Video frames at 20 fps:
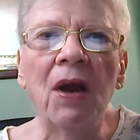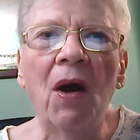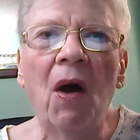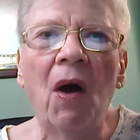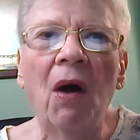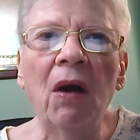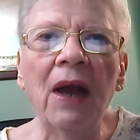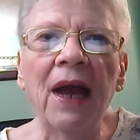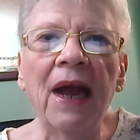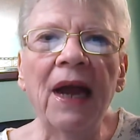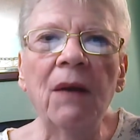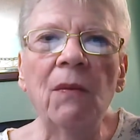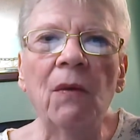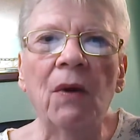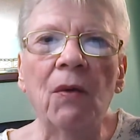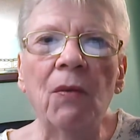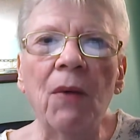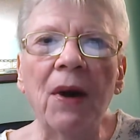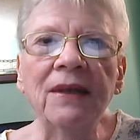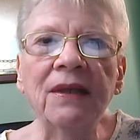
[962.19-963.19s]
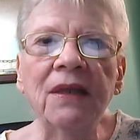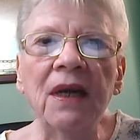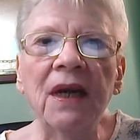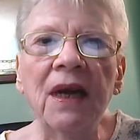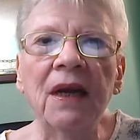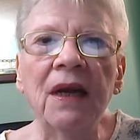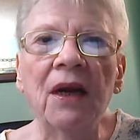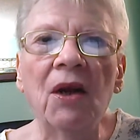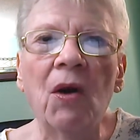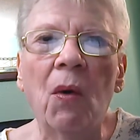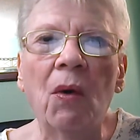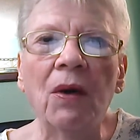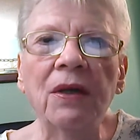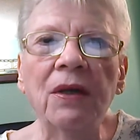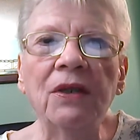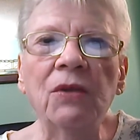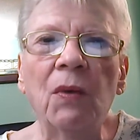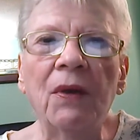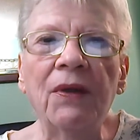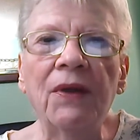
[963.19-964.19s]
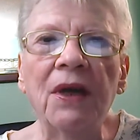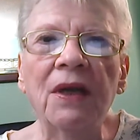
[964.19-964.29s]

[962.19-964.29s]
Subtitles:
All 8 were arrested in accordance with